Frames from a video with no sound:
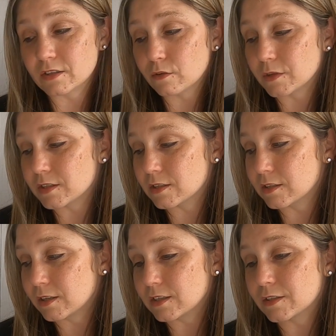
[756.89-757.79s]
So
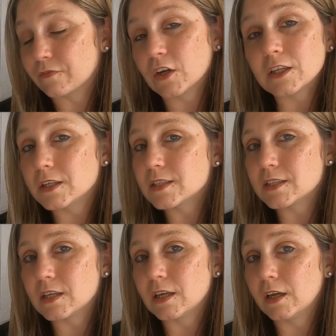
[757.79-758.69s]
it's fun to
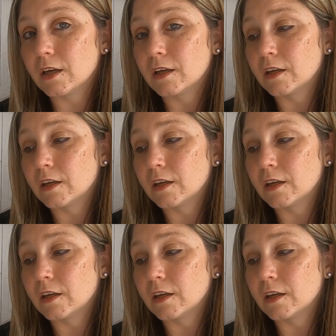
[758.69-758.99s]
see